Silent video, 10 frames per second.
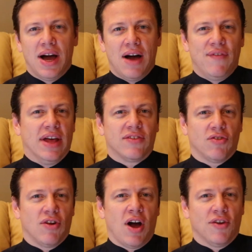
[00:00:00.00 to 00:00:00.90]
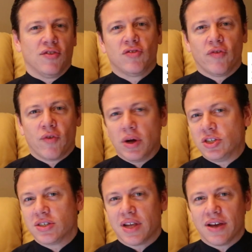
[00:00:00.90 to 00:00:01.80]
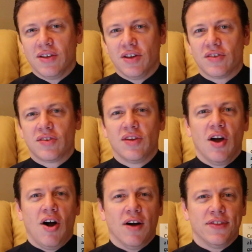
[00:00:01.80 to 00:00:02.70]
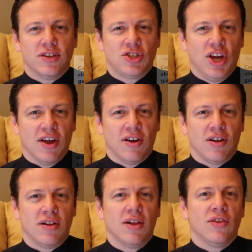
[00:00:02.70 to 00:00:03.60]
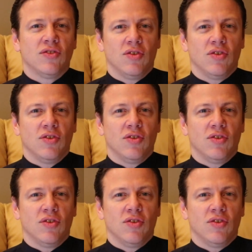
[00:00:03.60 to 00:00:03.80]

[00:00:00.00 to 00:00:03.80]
I've answered hundreds of questions like this on this channel.